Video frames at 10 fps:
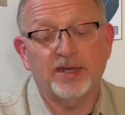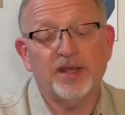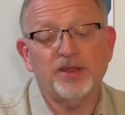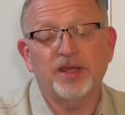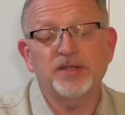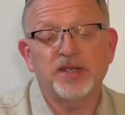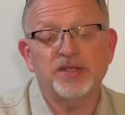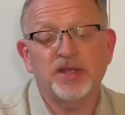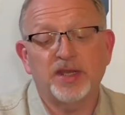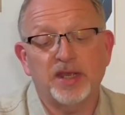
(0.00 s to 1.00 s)
And I think it's
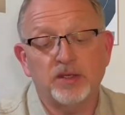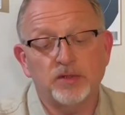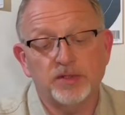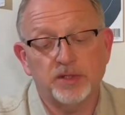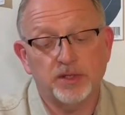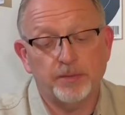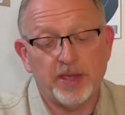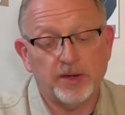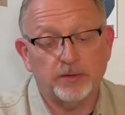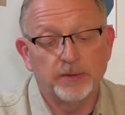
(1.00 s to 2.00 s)
easy to get used to the
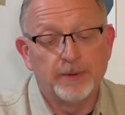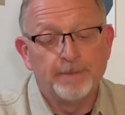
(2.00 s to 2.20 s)
paddle.